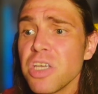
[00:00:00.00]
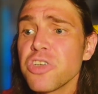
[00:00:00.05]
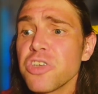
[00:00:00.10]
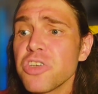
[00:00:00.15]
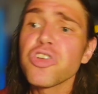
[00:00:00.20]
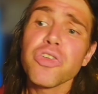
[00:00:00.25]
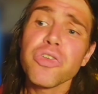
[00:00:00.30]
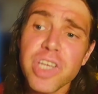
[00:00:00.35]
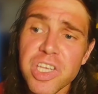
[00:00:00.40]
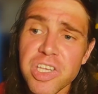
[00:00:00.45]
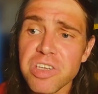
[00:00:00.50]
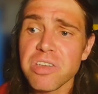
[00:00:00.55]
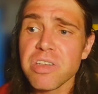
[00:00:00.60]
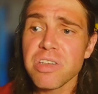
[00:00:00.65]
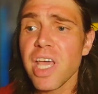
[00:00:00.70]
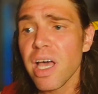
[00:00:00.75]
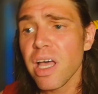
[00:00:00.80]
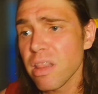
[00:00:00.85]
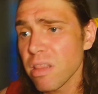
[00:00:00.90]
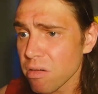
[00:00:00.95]
Trish
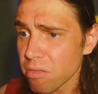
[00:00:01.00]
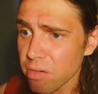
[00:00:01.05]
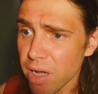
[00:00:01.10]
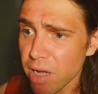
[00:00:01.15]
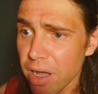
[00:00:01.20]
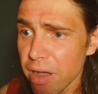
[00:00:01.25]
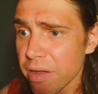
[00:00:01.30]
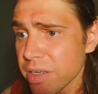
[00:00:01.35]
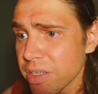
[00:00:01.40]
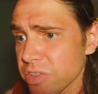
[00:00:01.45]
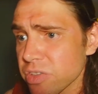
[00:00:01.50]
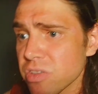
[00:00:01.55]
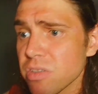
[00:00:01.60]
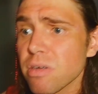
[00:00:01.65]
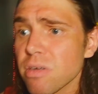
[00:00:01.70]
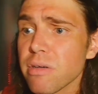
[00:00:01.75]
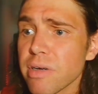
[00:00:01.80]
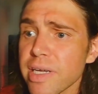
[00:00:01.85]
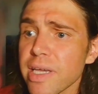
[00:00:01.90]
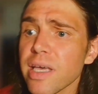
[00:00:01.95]
down the road is
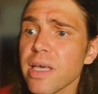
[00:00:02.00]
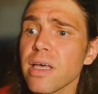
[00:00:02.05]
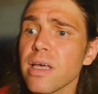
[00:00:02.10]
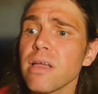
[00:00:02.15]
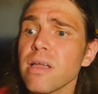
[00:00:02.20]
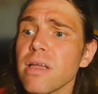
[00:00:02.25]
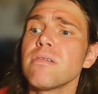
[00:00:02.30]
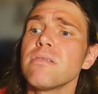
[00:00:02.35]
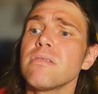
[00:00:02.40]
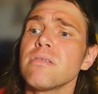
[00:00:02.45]
doing it.